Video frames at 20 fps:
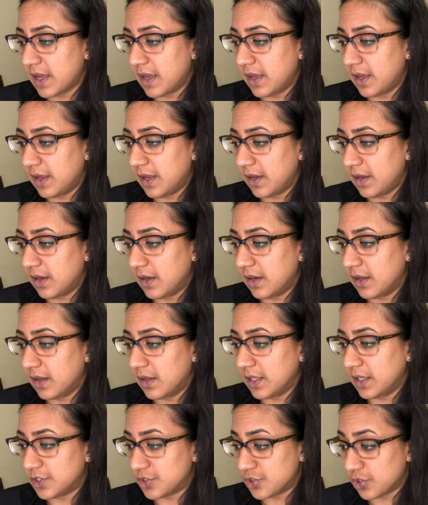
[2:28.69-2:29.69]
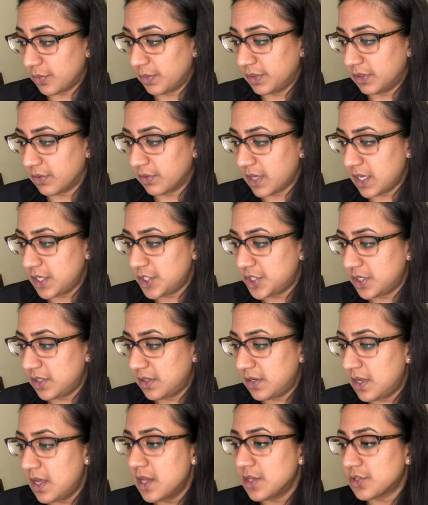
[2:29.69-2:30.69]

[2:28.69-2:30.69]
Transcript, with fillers: in its German location,